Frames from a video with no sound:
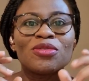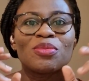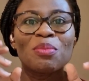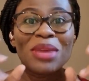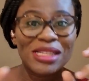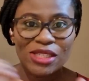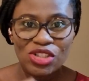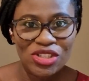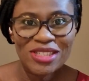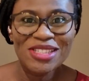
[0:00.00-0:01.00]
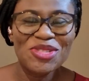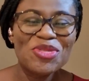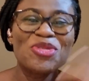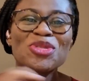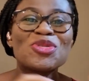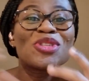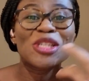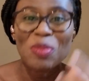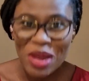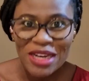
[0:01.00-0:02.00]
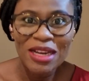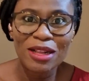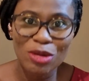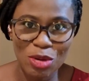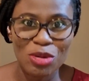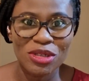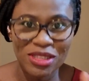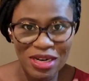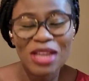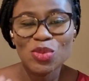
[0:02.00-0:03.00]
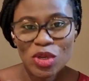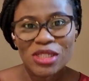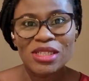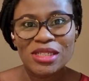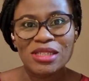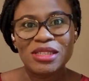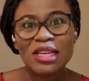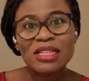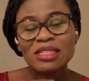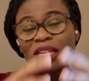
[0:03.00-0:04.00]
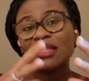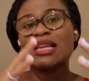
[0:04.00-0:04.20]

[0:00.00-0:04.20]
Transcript: messages to the spinal cord. That's what it is. It